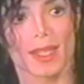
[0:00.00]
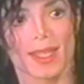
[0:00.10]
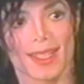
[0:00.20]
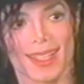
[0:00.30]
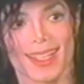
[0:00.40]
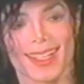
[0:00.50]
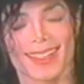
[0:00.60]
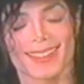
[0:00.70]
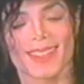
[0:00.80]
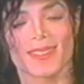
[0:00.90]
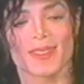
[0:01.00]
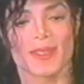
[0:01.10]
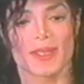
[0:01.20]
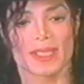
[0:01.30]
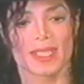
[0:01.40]
Yeah, of
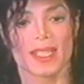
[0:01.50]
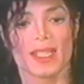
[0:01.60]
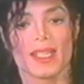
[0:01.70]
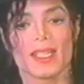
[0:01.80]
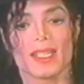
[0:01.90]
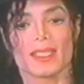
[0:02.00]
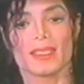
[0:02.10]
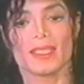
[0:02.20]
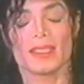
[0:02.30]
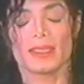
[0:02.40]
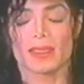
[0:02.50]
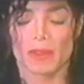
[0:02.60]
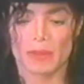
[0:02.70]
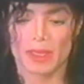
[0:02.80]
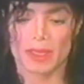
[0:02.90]
course. And she
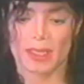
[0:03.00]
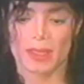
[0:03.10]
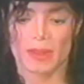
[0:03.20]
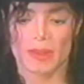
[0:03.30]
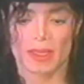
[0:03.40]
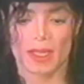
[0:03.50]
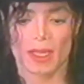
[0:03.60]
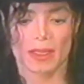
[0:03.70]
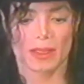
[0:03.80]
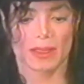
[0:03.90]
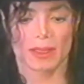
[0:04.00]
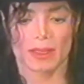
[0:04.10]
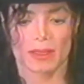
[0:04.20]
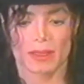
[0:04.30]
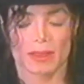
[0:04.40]
told me she was honored
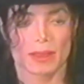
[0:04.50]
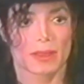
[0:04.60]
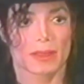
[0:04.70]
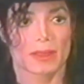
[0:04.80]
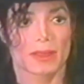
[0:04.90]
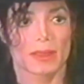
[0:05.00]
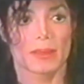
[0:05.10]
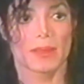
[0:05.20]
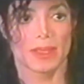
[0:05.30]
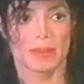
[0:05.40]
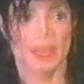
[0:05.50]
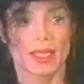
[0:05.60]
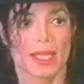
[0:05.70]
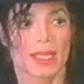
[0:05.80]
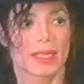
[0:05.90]
to meet
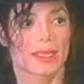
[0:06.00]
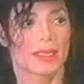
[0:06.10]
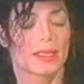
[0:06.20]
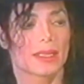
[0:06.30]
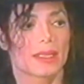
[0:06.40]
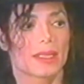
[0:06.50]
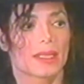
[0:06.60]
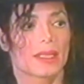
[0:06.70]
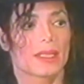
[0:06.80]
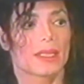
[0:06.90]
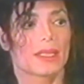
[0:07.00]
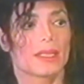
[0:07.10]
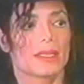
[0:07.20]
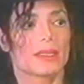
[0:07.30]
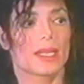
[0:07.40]
me. And
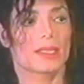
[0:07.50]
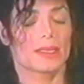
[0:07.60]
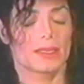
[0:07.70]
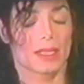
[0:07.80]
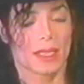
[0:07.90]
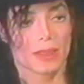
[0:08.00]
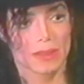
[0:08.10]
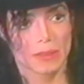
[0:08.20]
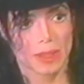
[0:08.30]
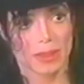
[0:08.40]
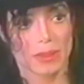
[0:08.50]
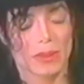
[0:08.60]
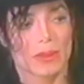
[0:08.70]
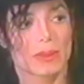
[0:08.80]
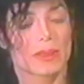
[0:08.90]
I said, it's an honor to meet you.